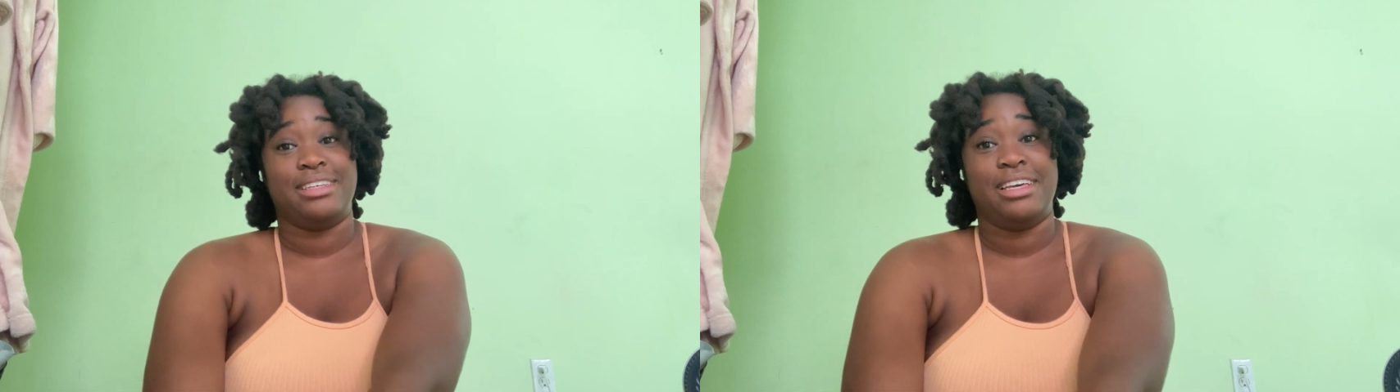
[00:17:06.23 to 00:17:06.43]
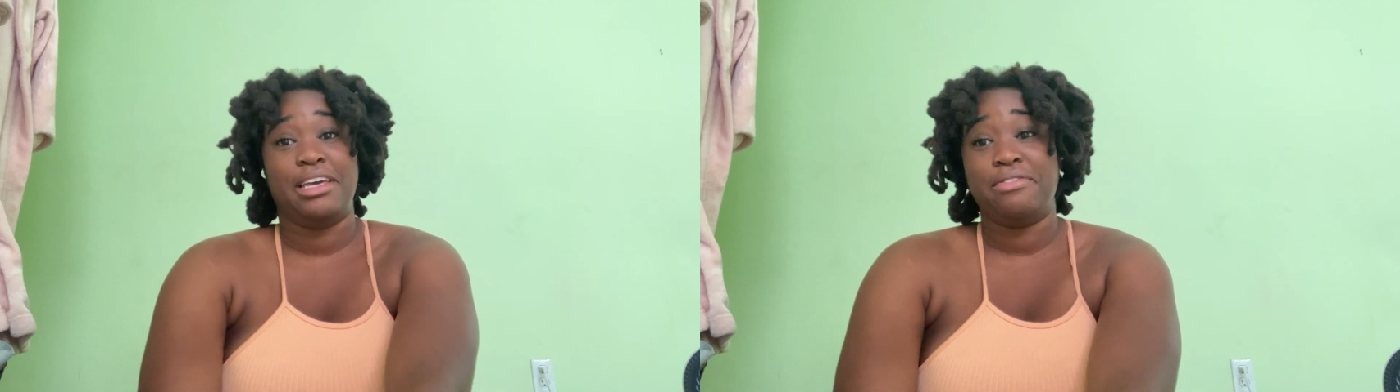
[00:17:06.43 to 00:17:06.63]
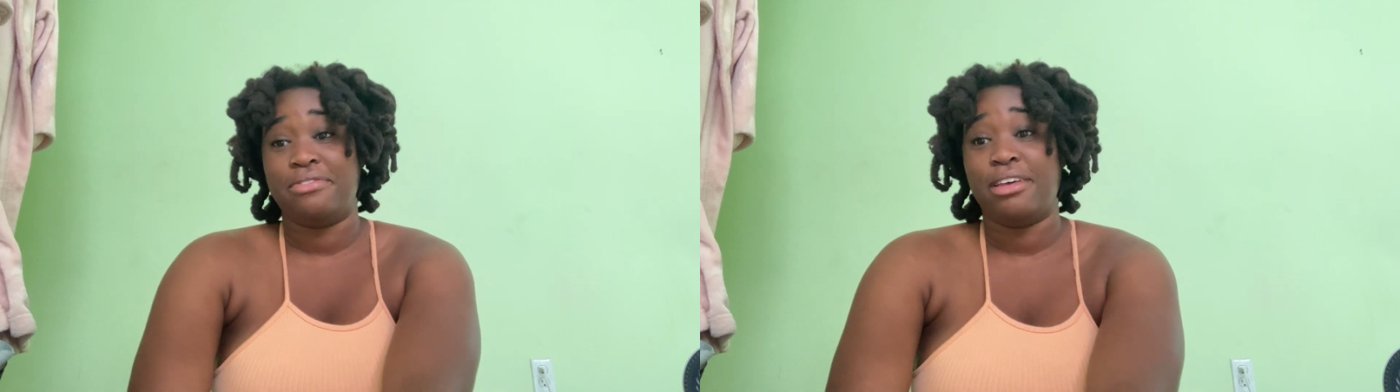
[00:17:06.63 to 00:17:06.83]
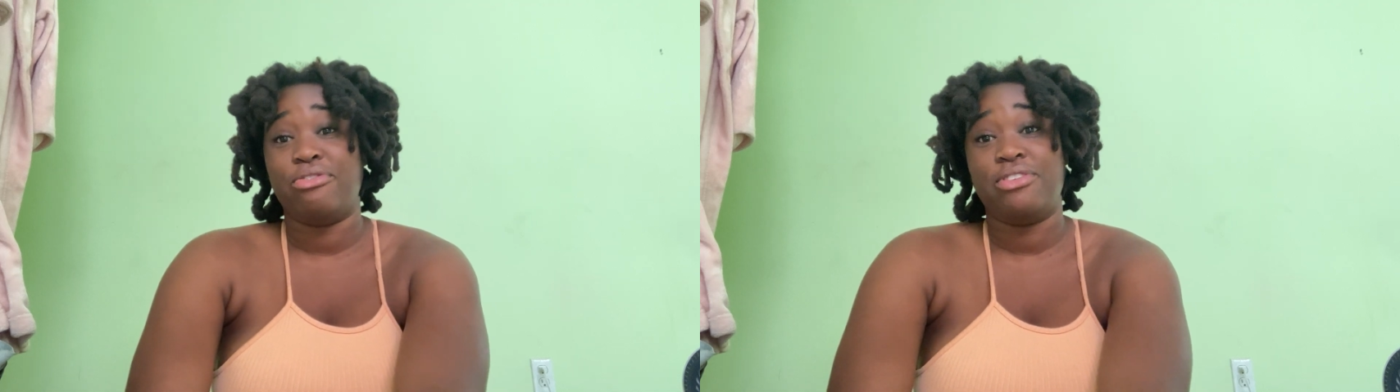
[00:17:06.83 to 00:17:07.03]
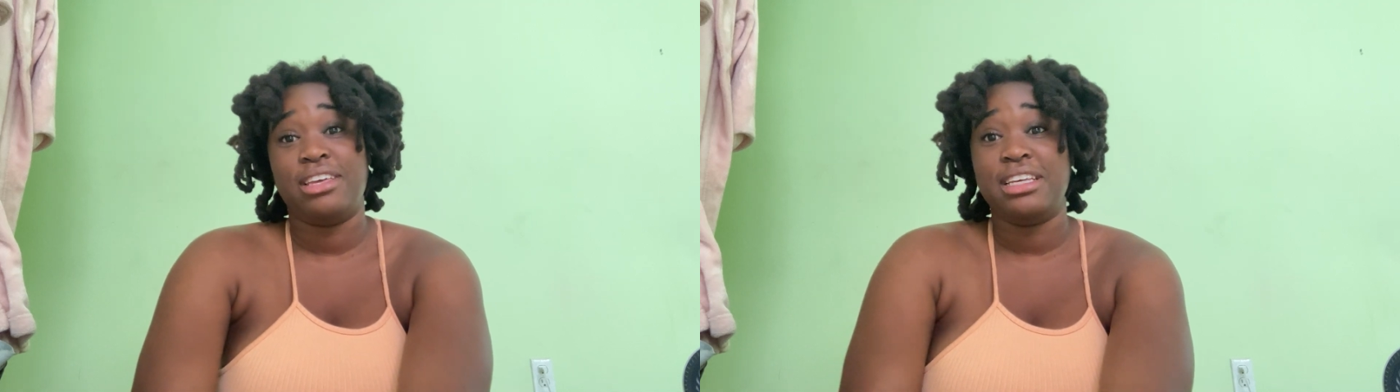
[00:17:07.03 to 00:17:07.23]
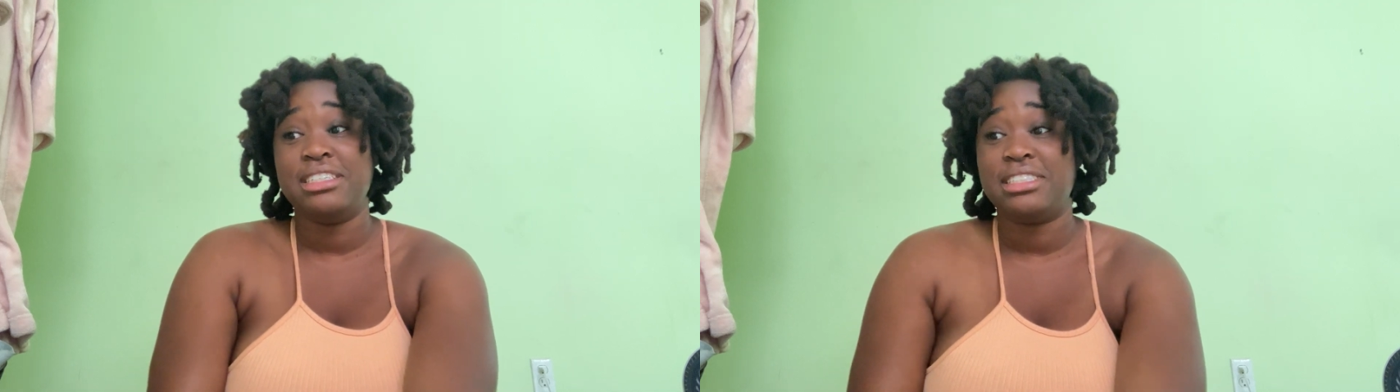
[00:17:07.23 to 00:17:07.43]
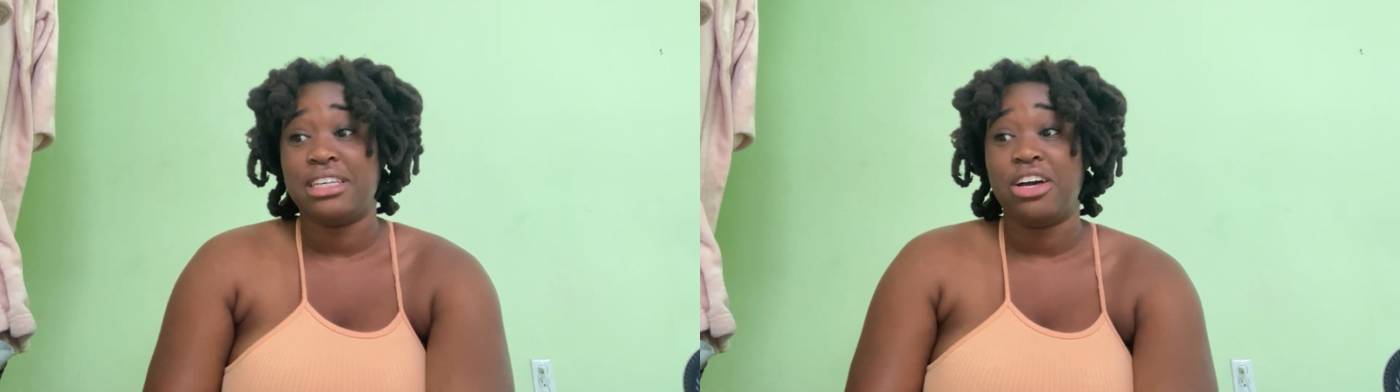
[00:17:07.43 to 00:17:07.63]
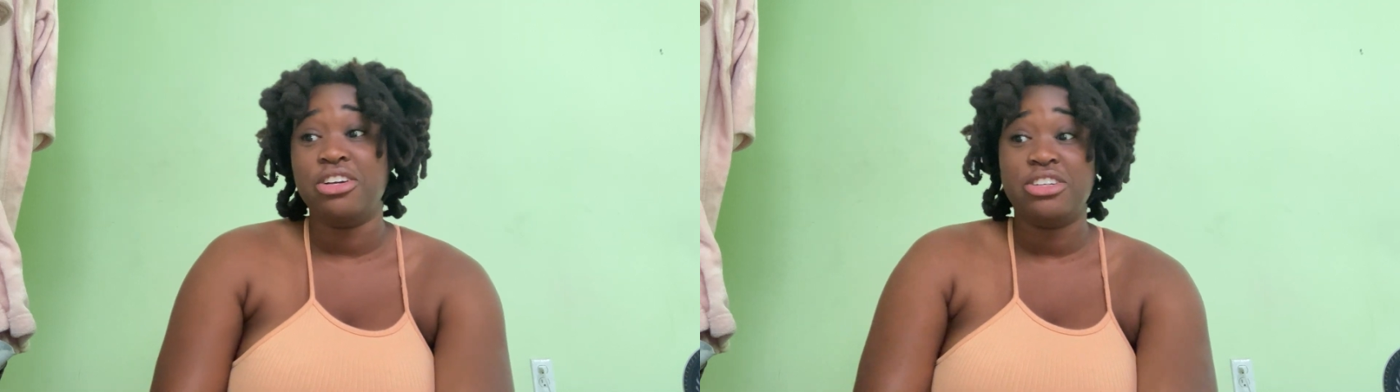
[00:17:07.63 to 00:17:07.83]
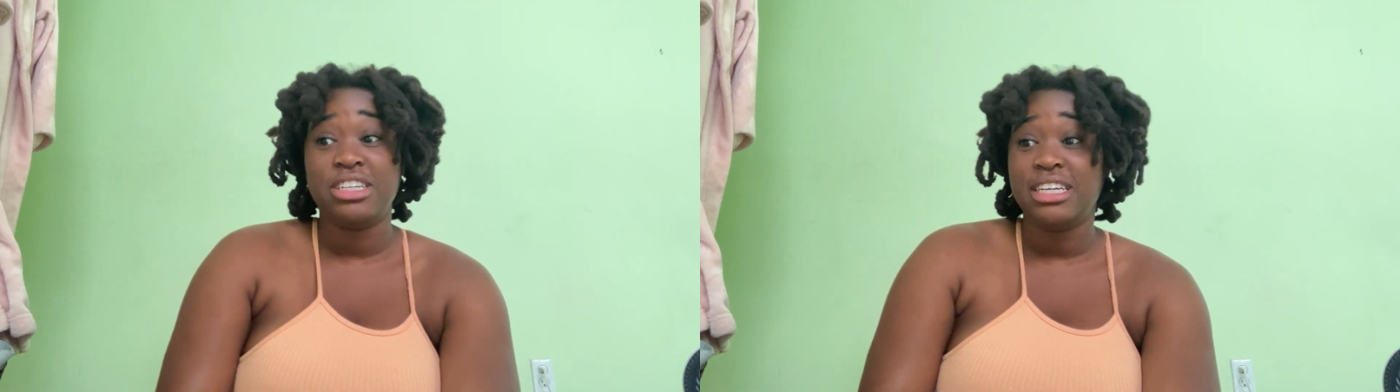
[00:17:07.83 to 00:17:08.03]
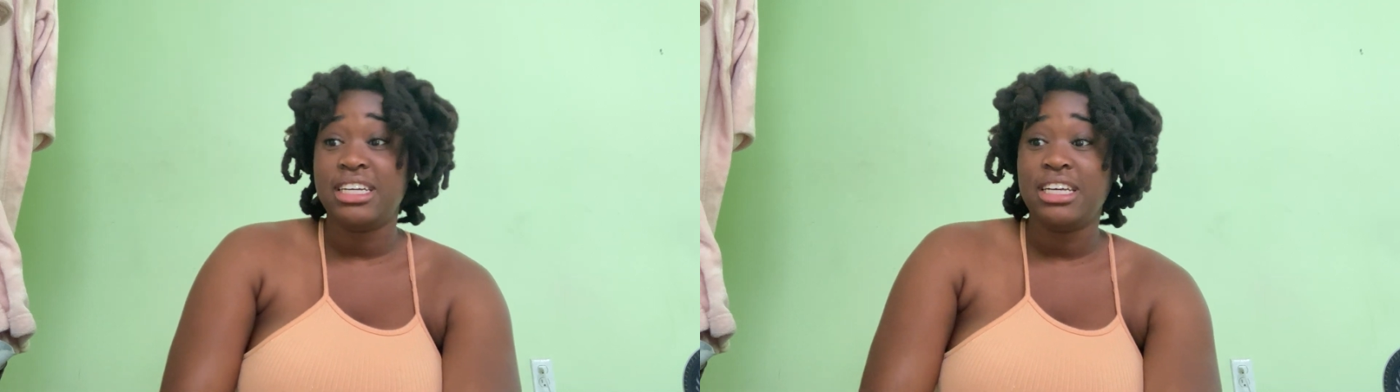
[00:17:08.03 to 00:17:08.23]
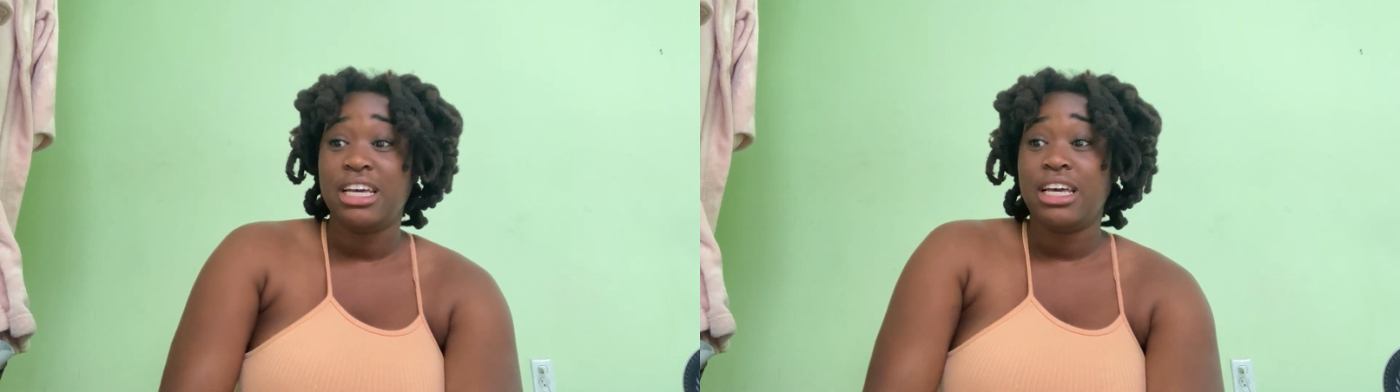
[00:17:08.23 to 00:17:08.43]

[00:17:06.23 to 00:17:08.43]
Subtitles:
If he's hungry